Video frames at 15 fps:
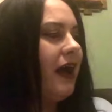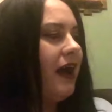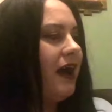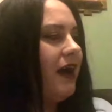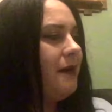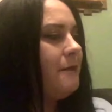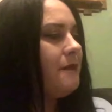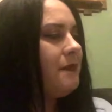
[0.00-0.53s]

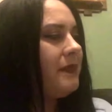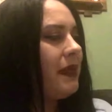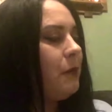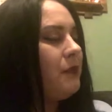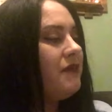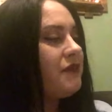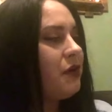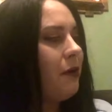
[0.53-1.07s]
Um,
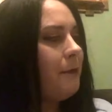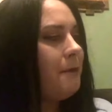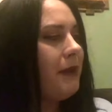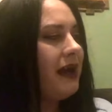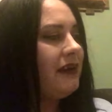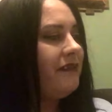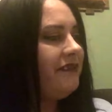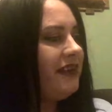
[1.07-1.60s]
then we've got
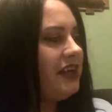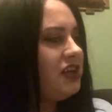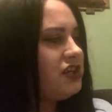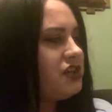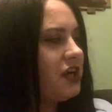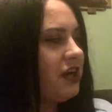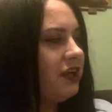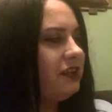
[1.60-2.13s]

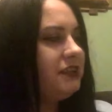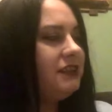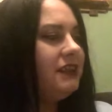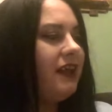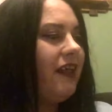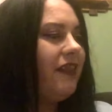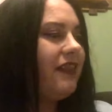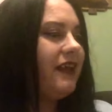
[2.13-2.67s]
Maleficia,
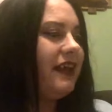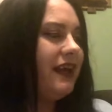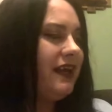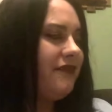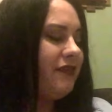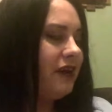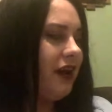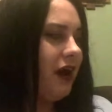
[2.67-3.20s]
the
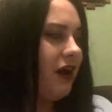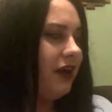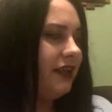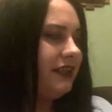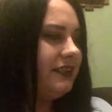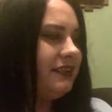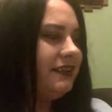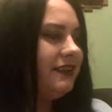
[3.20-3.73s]
evil
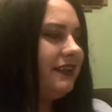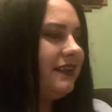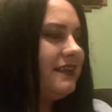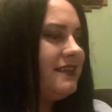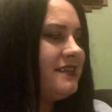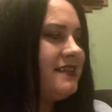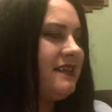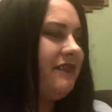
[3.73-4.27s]
eye,
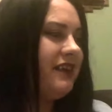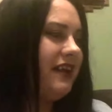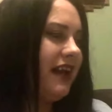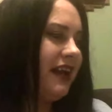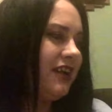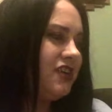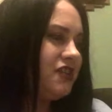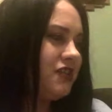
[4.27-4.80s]

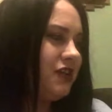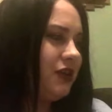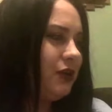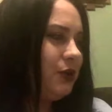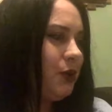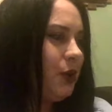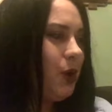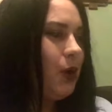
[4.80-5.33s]

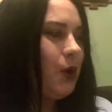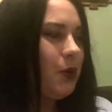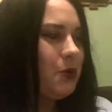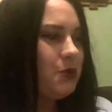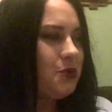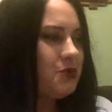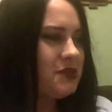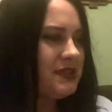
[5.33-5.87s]
divination,
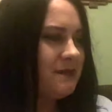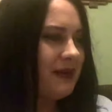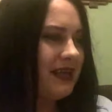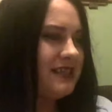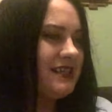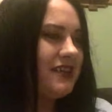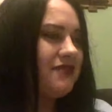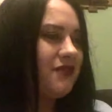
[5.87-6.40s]

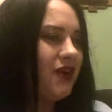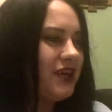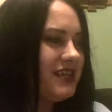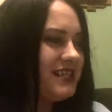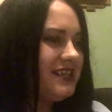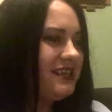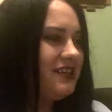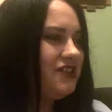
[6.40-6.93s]
automatic
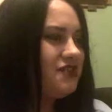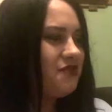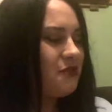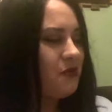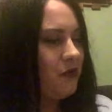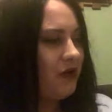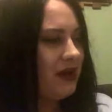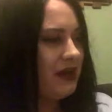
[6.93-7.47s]
writing and
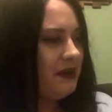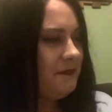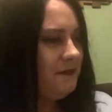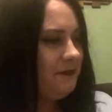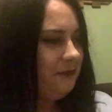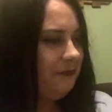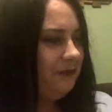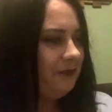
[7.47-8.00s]
drawing,
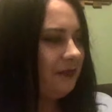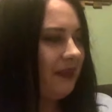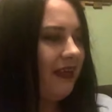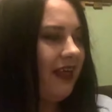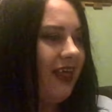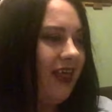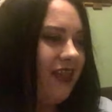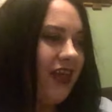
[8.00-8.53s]

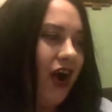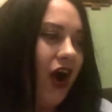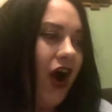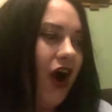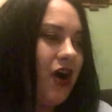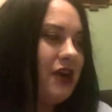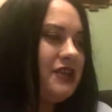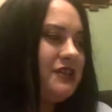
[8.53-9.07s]
the
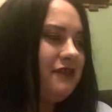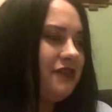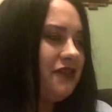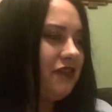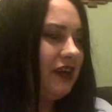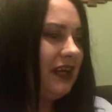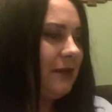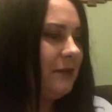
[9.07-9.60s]
art of
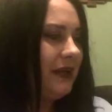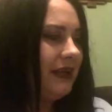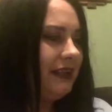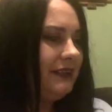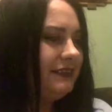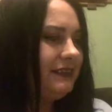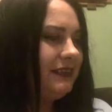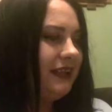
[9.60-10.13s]

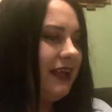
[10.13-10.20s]
dreaming,